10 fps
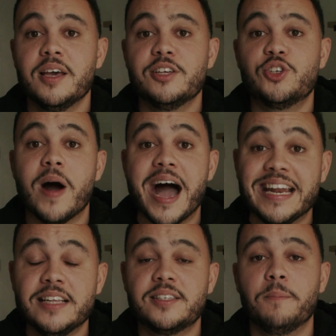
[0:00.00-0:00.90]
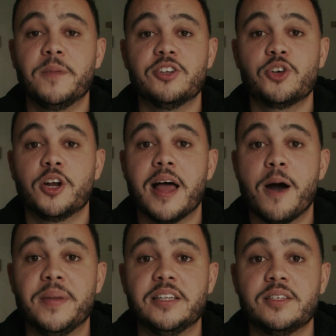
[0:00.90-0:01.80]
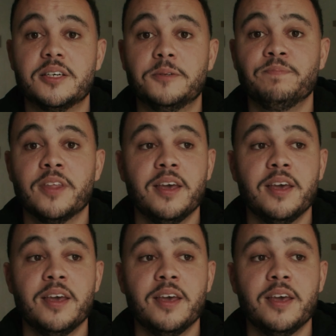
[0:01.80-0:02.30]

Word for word: So I need something that's gonna allow me to